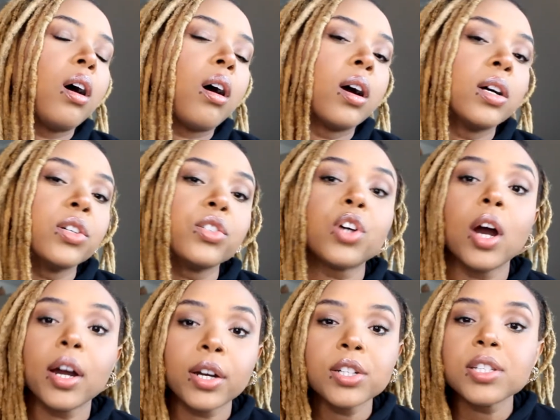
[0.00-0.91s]
are
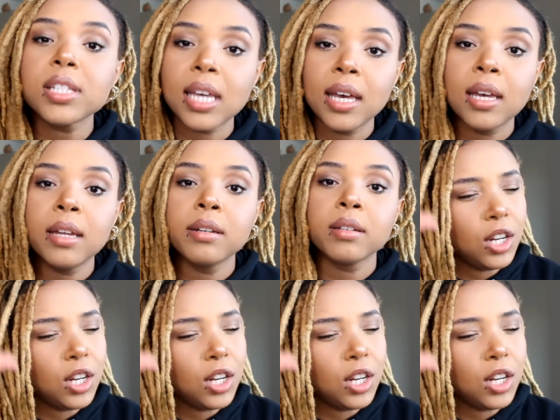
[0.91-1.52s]
darker skinned.